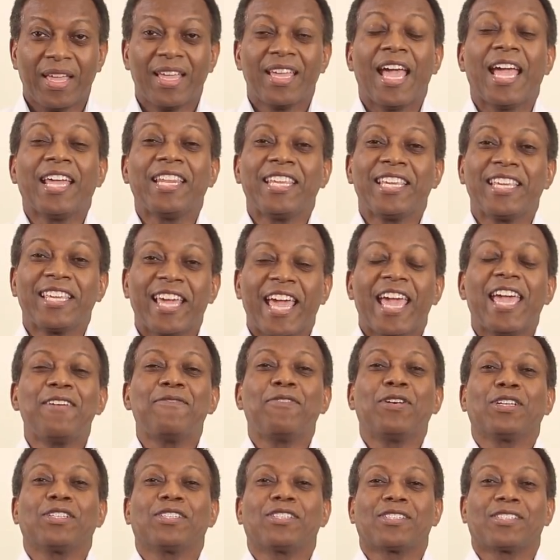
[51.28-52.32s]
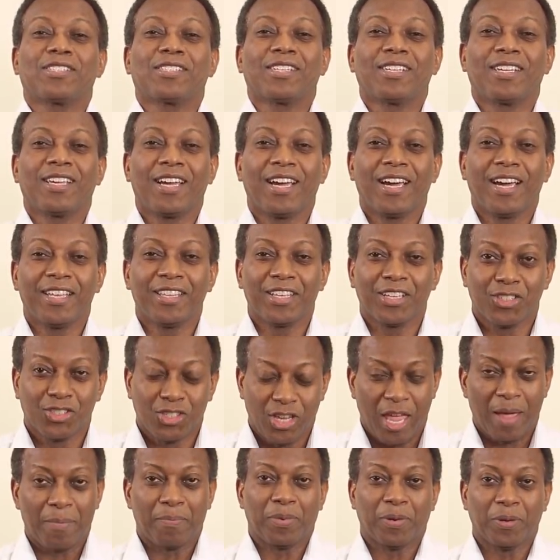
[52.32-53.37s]
And he gave us an
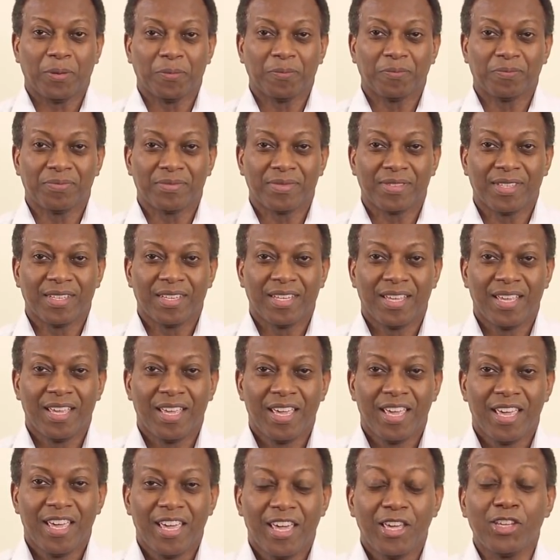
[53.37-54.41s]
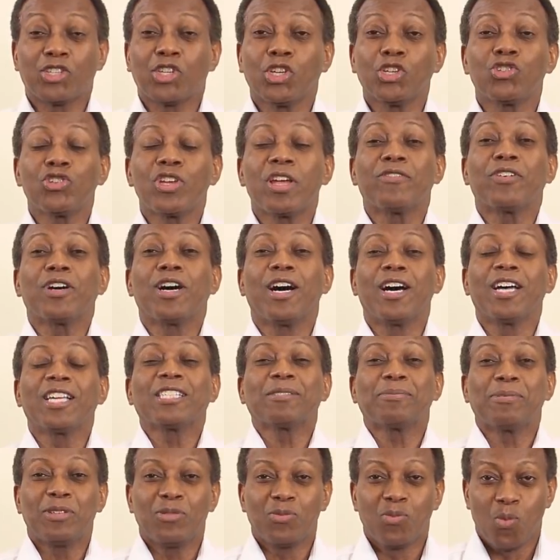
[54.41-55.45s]
example. He says, you have a
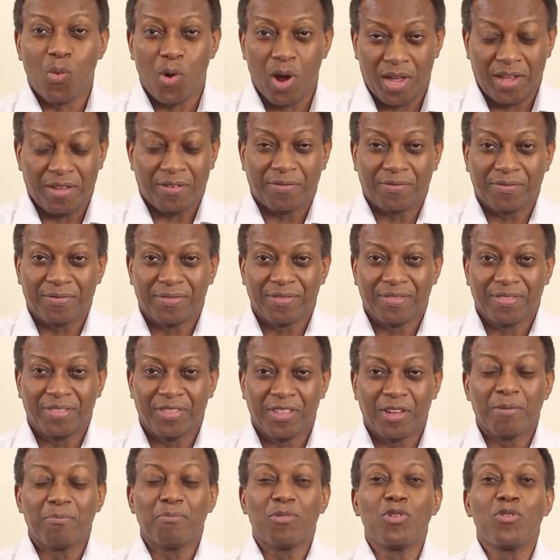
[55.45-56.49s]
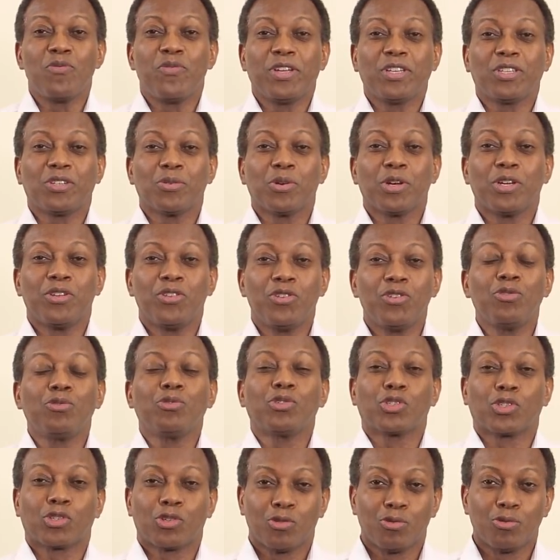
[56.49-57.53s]
husband and wife. They're moving to a new
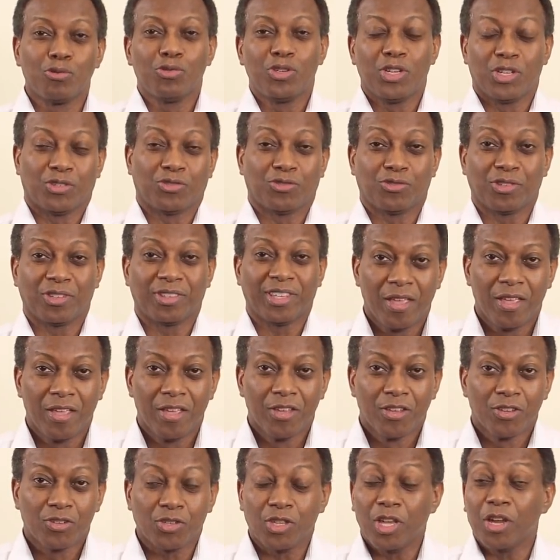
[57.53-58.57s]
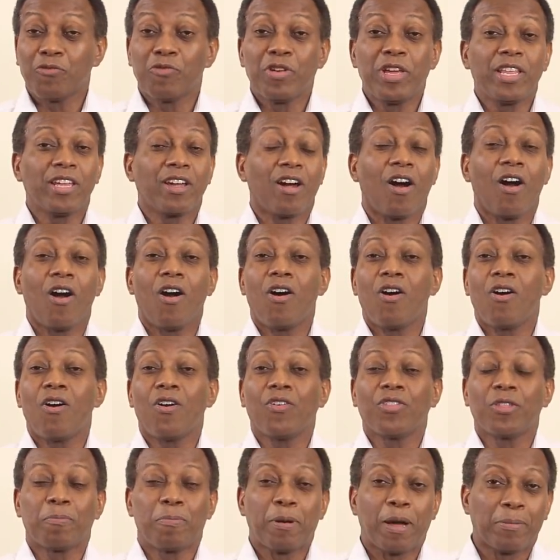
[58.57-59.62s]
school district. So they're reading
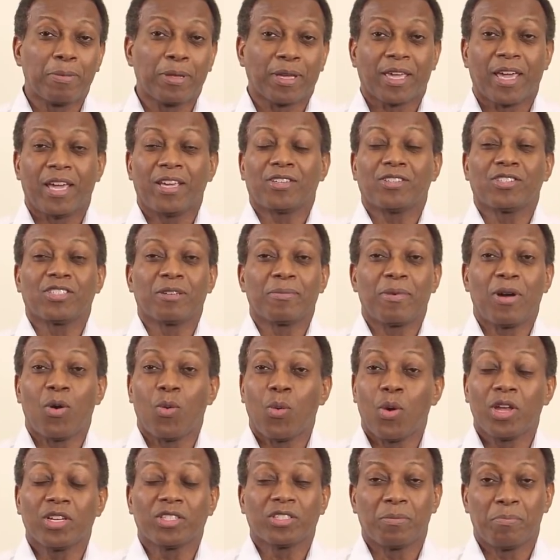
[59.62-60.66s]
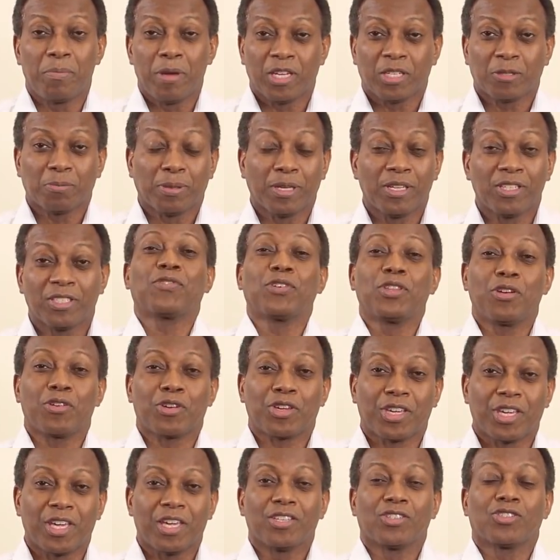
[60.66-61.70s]
all the publications about where's the best place for their
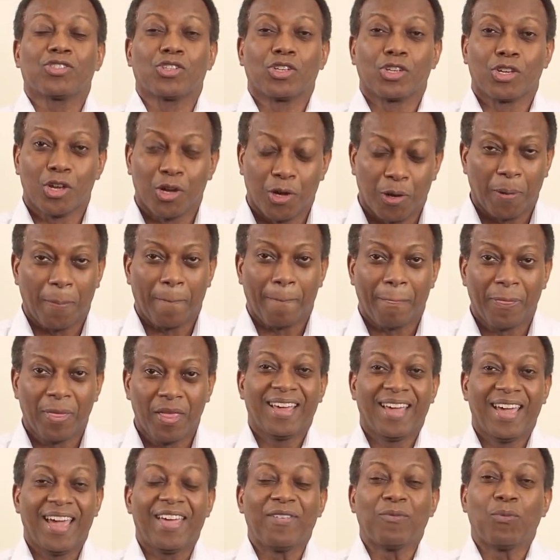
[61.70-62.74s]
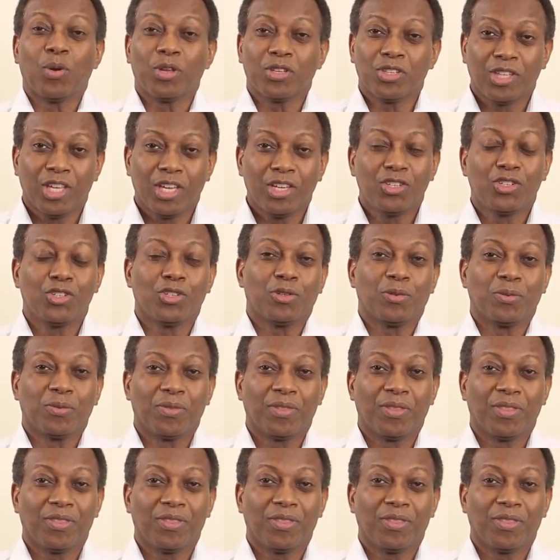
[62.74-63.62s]
kids to go. And what do?